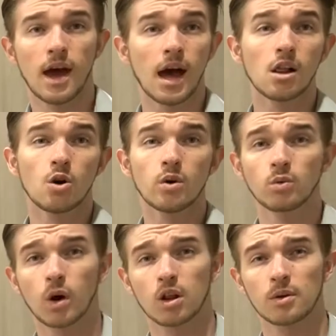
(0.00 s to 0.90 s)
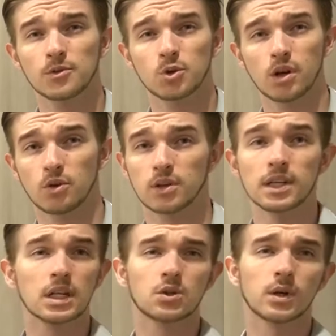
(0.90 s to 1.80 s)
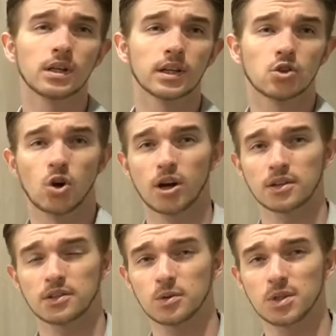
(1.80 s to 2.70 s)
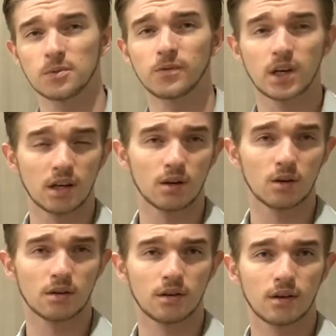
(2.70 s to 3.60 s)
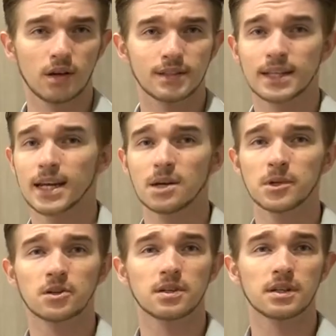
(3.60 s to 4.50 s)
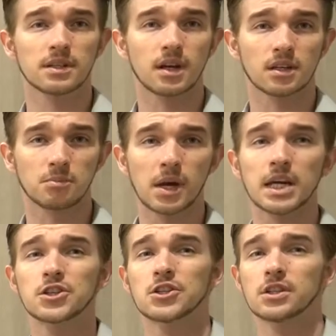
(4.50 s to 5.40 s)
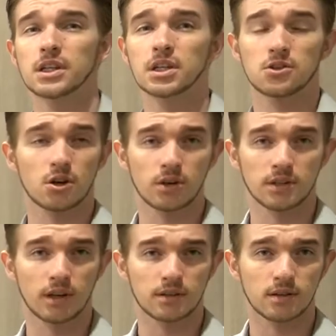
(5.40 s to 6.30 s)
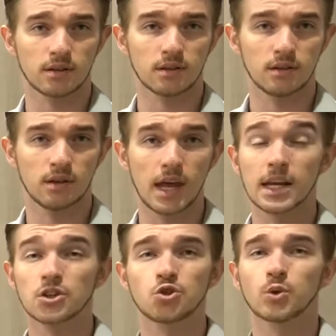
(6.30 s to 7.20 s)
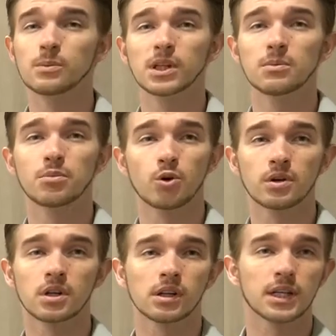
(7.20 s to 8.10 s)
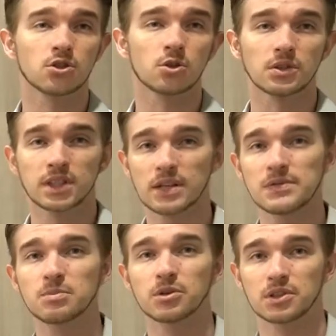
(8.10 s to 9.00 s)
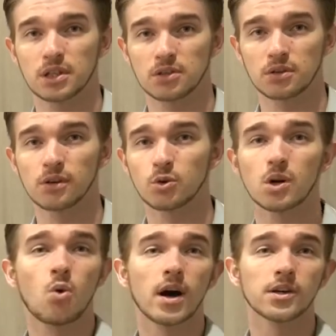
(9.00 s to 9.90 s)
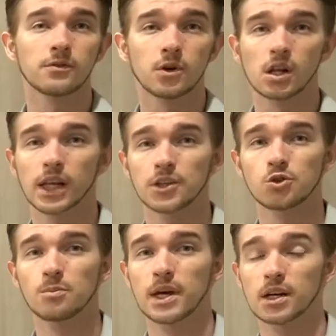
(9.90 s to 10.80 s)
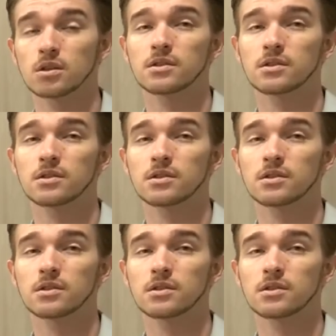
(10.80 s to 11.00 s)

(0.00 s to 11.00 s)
Hello and welcome to another Kiksu Electronics YouTube video. Today I'm here to discuss patient leakage current testing, an extremely important electrical safety procedure required for electromedical